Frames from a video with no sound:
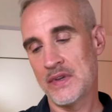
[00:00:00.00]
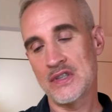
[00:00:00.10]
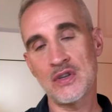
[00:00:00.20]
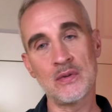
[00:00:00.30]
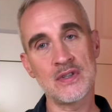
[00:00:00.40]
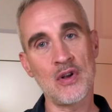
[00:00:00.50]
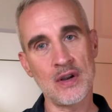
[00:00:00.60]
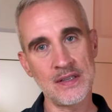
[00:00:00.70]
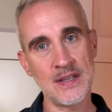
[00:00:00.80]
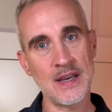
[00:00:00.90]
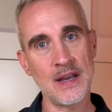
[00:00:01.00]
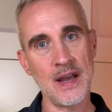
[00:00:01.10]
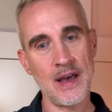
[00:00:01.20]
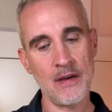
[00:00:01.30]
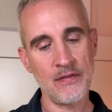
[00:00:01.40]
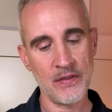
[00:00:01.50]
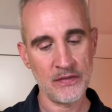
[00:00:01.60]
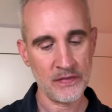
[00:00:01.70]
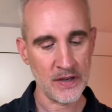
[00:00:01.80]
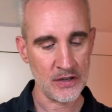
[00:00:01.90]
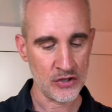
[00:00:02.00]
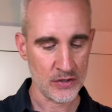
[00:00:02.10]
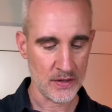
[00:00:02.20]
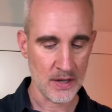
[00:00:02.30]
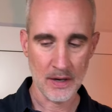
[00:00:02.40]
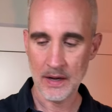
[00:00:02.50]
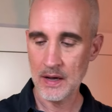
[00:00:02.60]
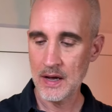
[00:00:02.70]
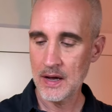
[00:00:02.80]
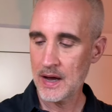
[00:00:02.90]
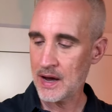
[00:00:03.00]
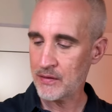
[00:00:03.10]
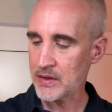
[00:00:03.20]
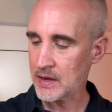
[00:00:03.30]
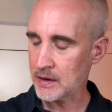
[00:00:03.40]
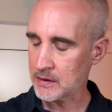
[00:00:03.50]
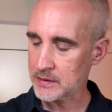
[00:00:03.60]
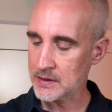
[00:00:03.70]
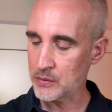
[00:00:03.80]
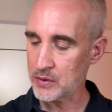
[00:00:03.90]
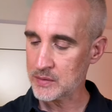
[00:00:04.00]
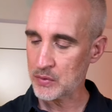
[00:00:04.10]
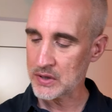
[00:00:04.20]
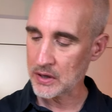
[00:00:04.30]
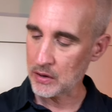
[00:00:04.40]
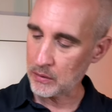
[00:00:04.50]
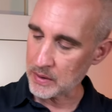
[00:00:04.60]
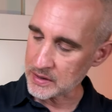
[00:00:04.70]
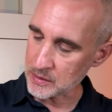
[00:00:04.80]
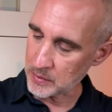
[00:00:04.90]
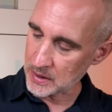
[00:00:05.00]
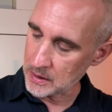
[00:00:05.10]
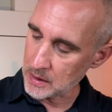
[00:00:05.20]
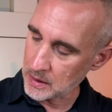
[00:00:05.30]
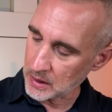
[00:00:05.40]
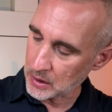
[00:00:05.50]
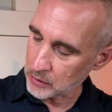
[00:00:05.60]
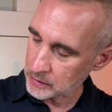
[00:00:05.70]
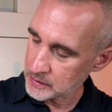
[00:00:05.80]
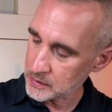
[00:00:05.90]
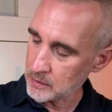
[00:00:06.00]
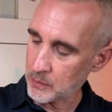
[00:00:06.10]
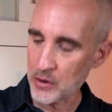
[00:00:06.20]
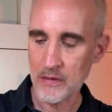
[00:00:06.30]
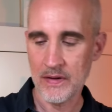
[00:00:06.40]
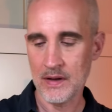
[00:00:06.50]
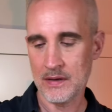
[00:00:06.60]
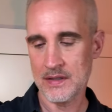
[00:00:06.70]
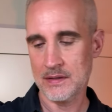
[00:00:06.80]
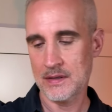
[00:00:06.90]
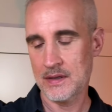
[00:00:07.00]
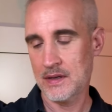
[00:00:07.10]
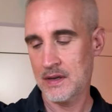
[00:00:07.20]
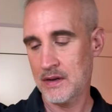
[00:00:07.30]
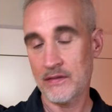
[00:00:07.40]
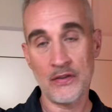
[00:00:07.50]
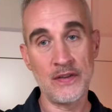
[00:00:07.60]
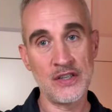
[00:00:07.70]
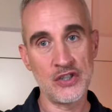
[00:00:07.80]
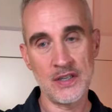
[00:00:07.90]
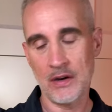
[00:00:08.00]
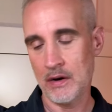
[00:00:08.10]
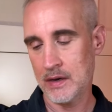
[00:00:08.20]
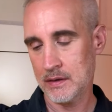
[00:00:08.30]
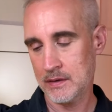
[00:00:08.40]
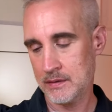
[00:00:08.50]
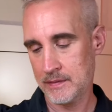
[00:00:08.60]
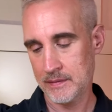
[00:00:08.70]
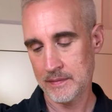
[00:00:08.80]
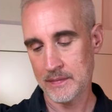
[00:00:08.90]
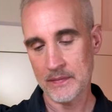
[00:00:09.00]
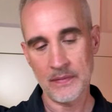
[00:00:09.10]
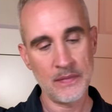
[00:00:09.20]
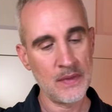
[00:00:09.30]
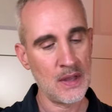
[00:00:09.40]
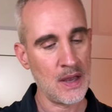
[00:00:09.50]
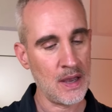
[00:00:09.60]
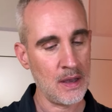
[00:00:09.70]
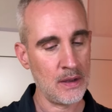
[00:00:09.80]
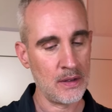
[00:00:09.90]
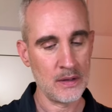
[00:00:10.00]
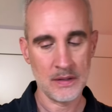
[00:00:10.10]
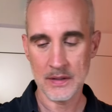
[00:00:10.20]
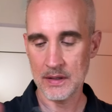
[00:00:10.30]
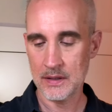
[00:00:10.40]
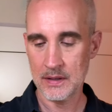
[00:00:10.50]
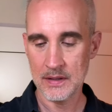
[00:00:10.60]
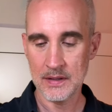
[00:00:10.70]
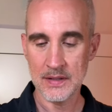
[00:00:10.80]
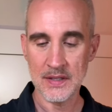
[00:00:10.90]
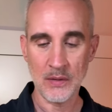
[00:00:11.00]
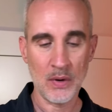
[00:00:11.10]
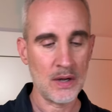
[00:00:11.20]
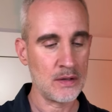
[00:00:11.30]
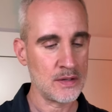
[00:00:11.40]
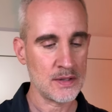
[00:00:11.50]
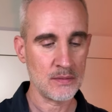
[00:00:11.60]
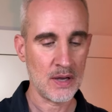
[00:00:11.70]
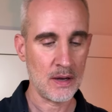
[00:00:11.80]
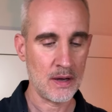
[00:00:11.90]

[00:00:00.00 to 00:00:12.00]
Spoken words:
So as long as they can have fish, then everything else in this particular recipe looks perfect for vegetarian. And let's see what else we